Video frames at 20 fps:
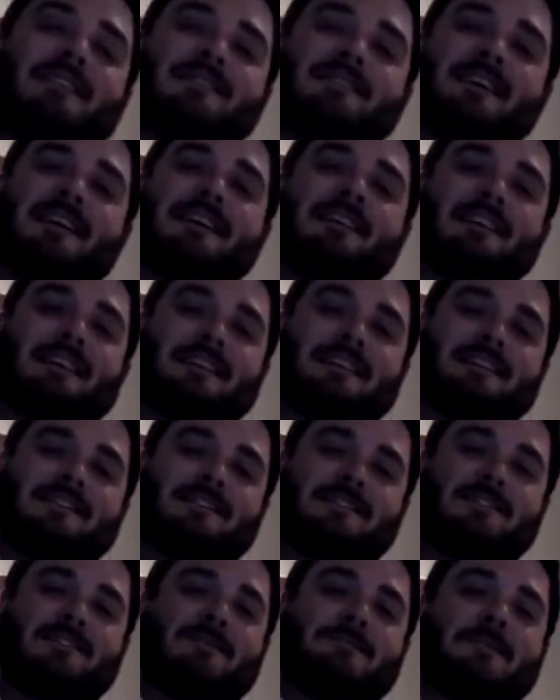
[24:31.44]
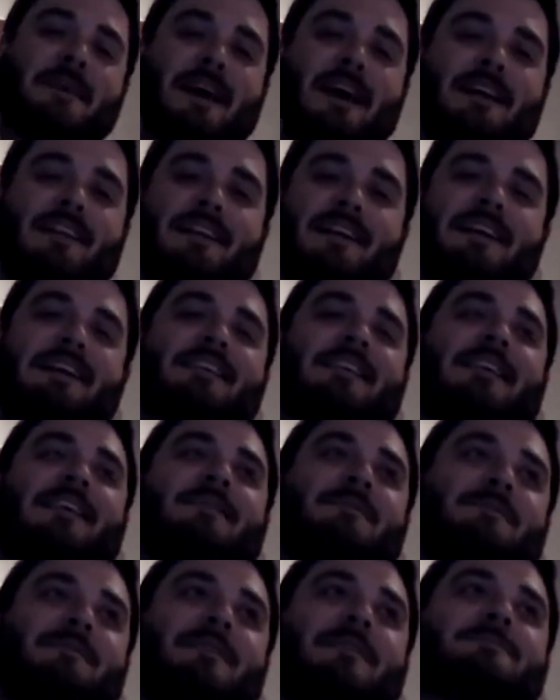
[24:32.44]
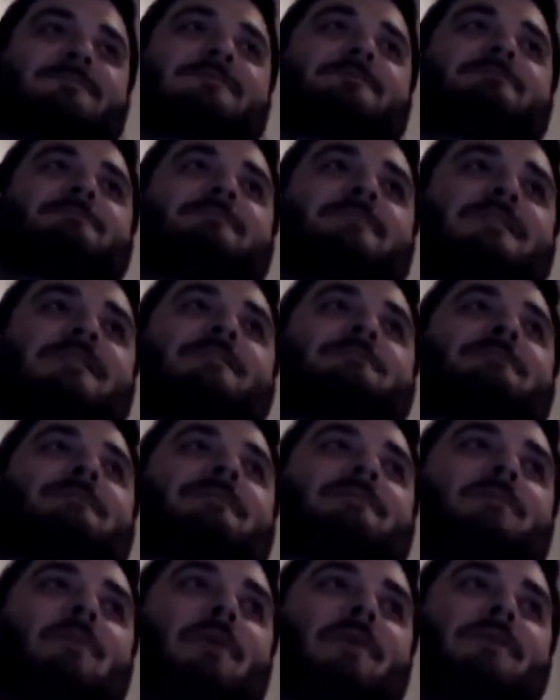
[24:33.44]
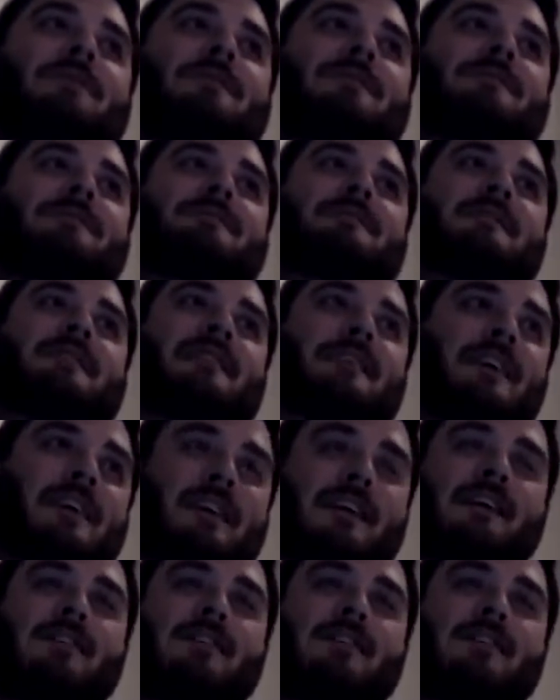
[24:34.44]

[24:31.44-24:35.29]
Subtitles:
I'll say this, Jimmy. I like that you found some redeeming qualities in it, and I